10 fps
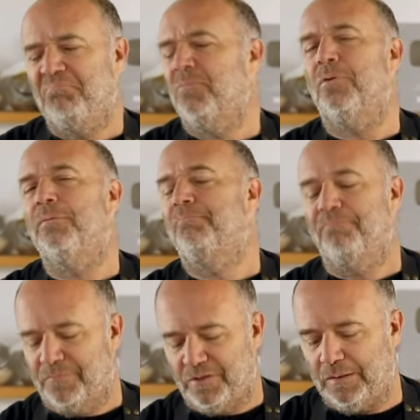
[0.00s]
we'll
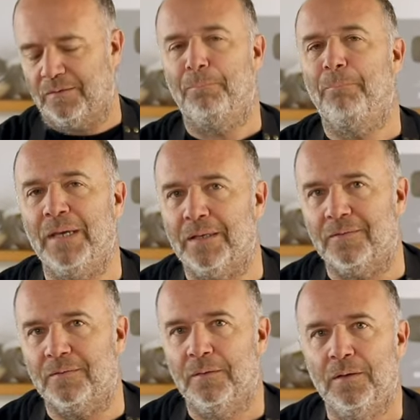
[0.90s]
just
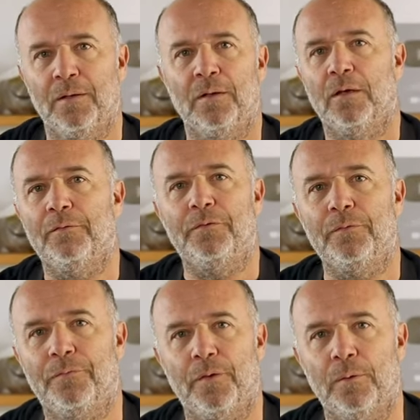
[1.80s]
mix a few
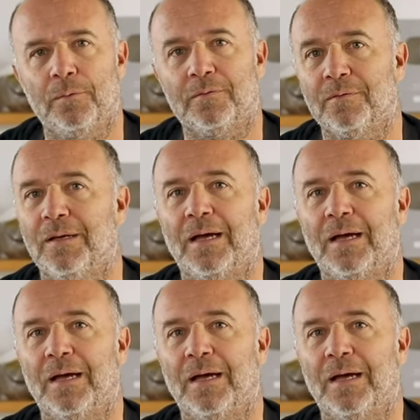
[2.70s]
folds